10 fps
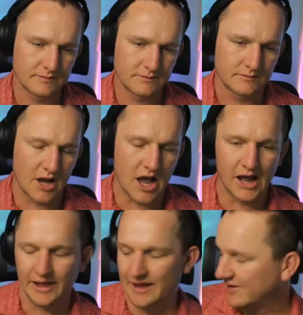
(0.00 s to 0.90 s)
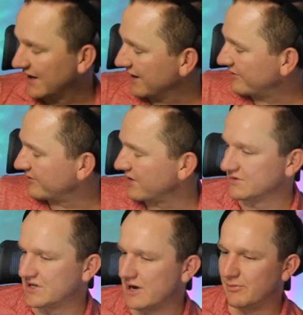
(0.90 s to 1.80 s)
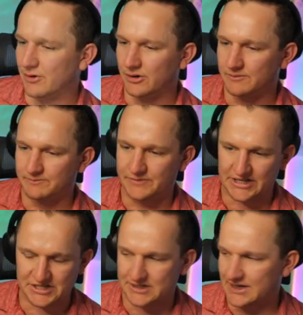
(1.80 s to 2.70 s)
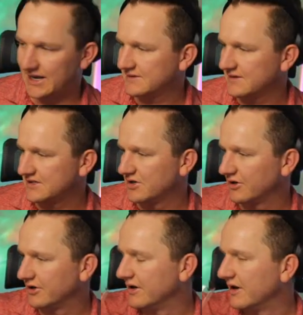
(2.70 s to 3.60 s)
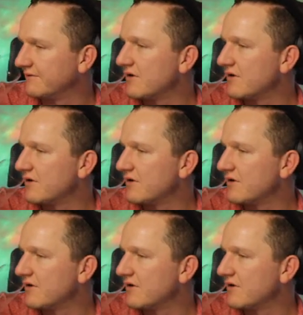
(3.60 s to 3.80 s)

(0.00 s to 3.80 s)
Nah, that's late. There was no ball. That's just late. That's not good enough.